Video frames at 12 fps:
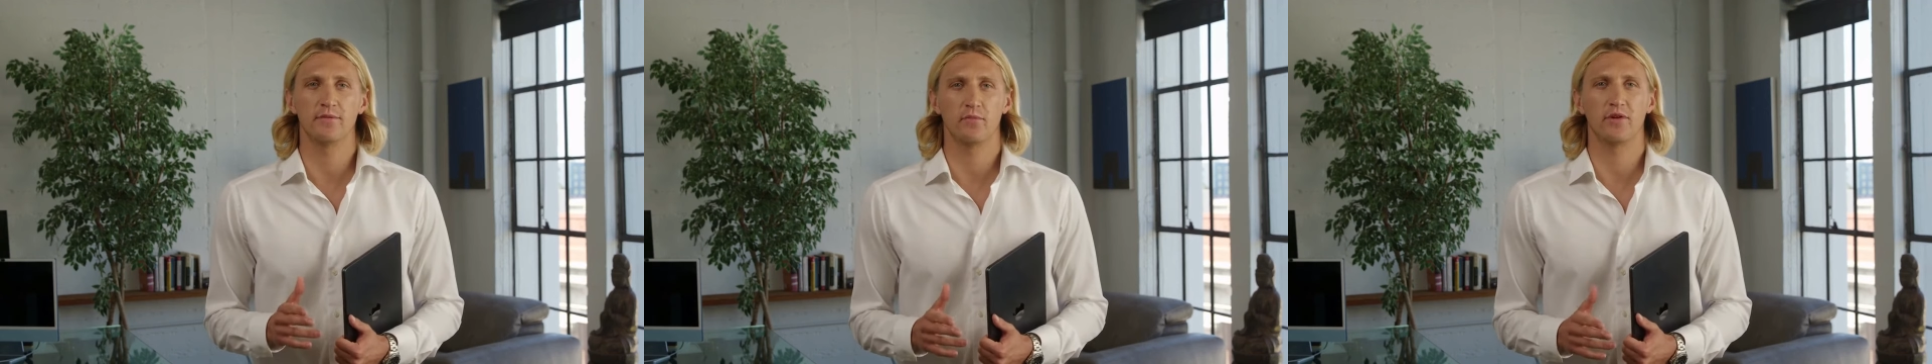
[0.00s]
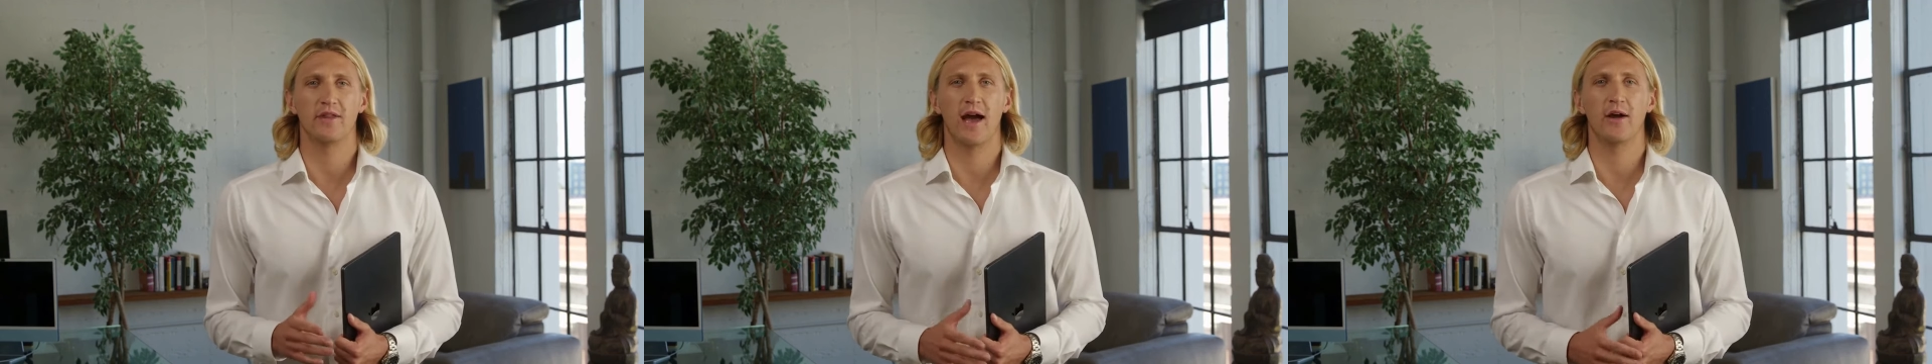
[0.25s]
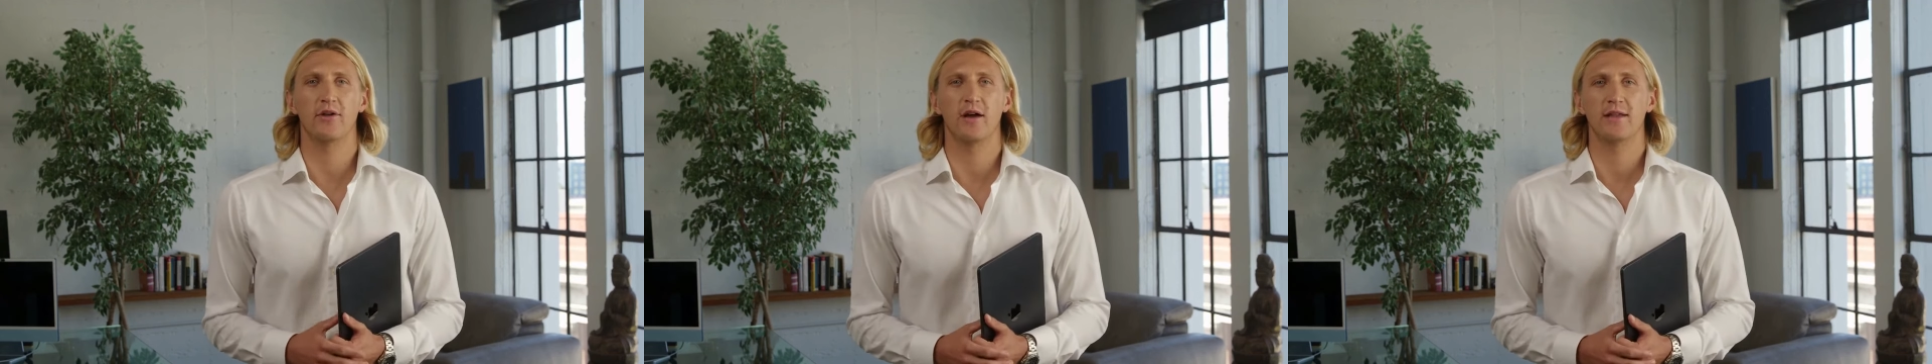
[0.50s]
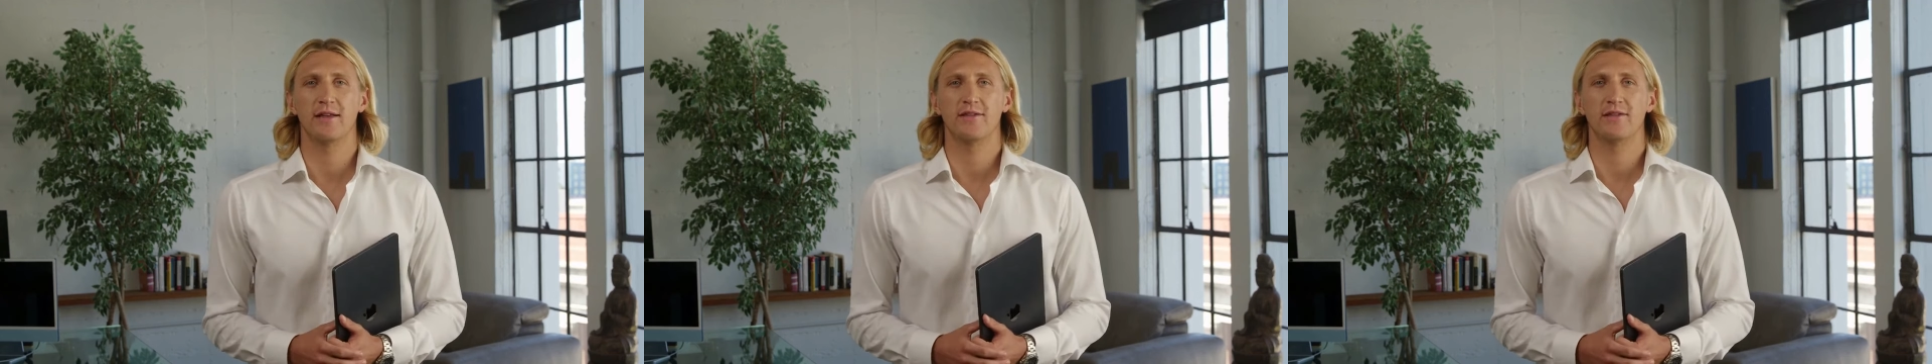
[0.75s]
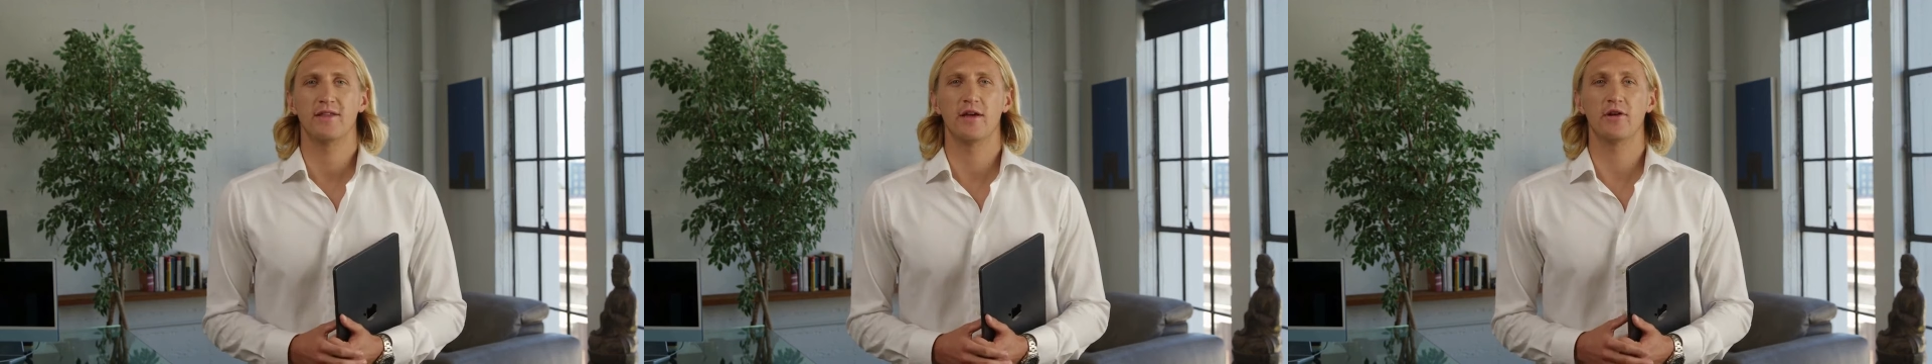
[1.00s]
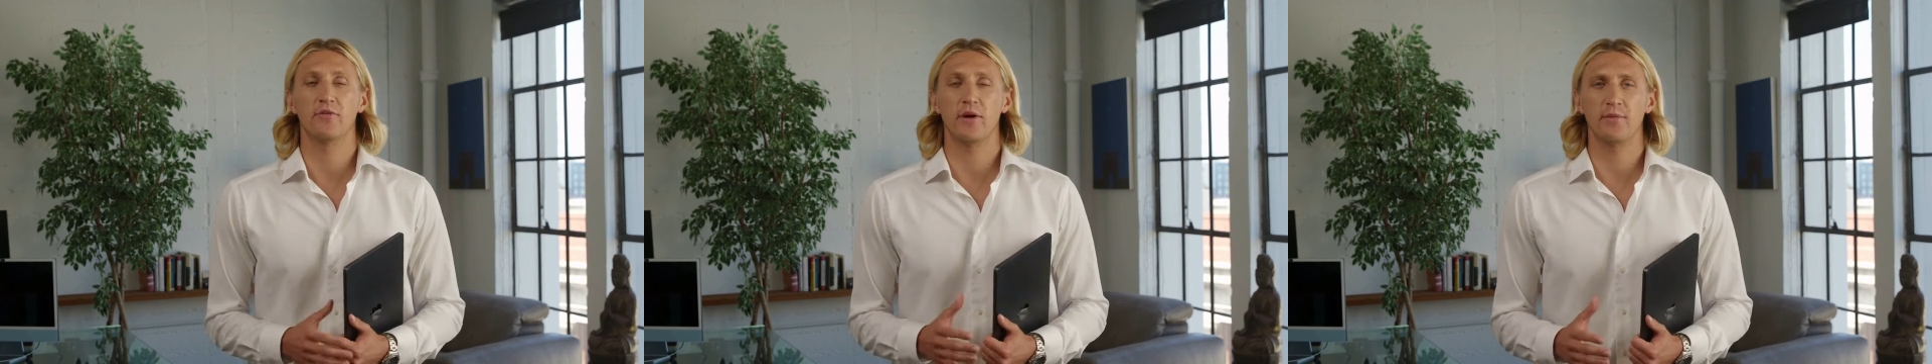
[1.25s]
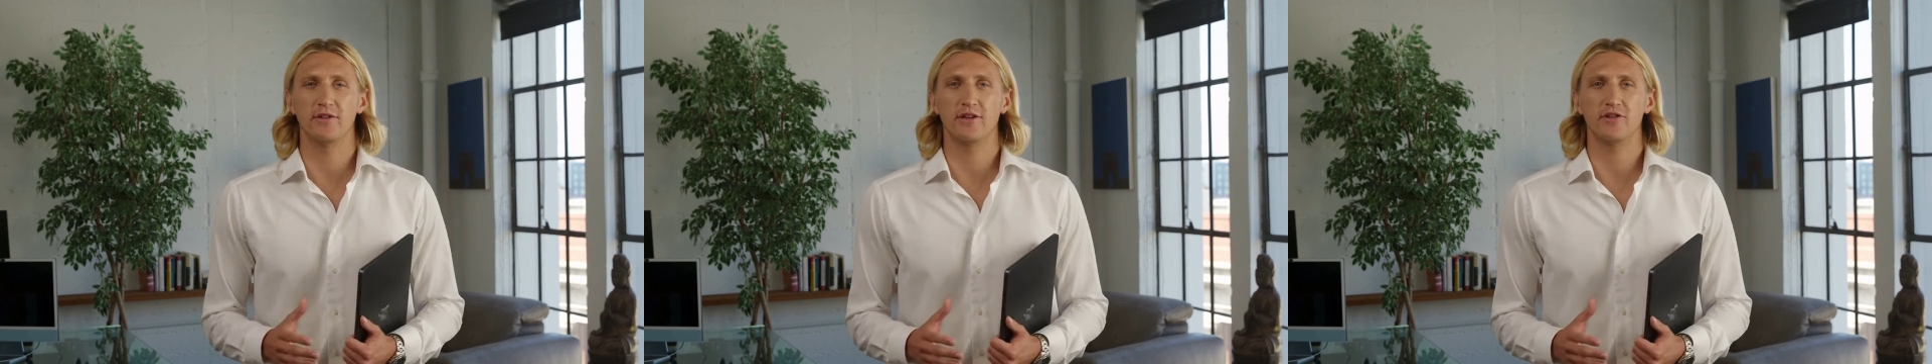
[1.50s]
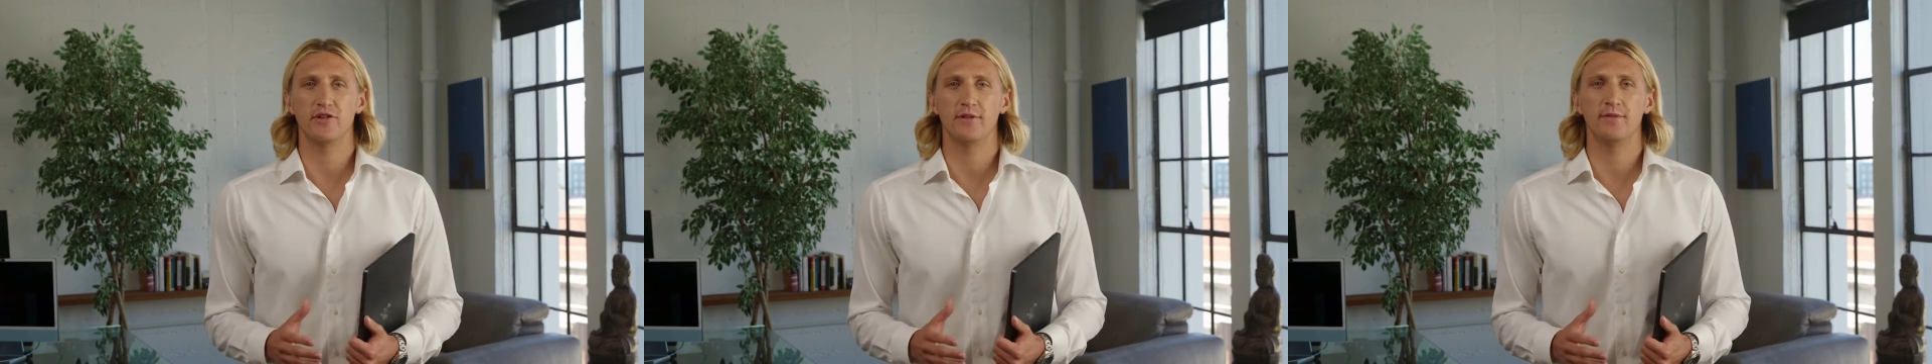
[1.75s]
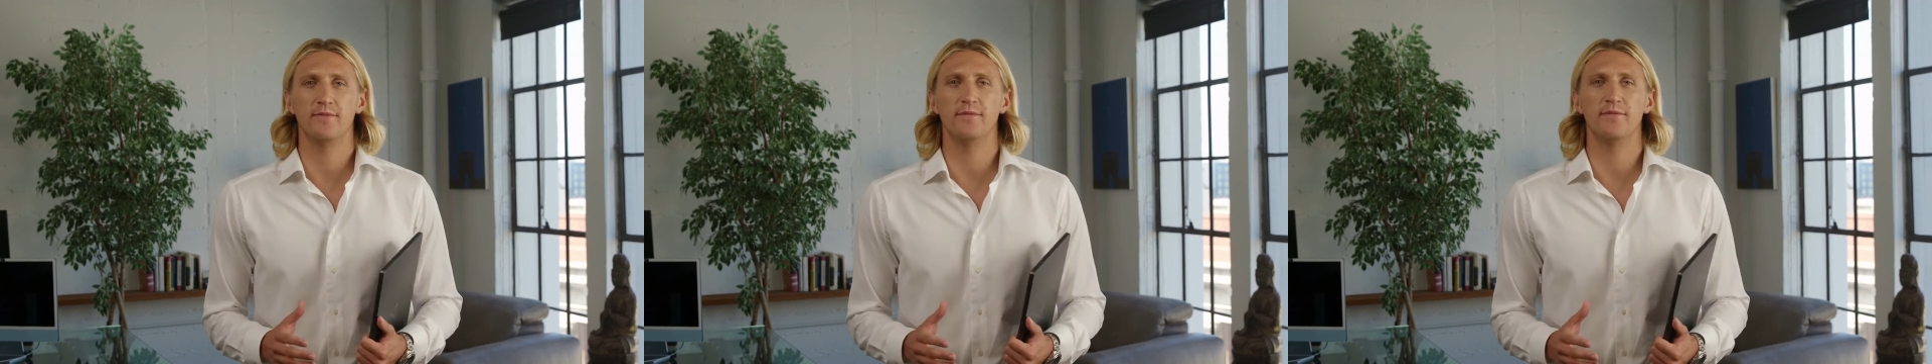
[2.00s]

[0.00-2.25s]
without unnecessary repetition.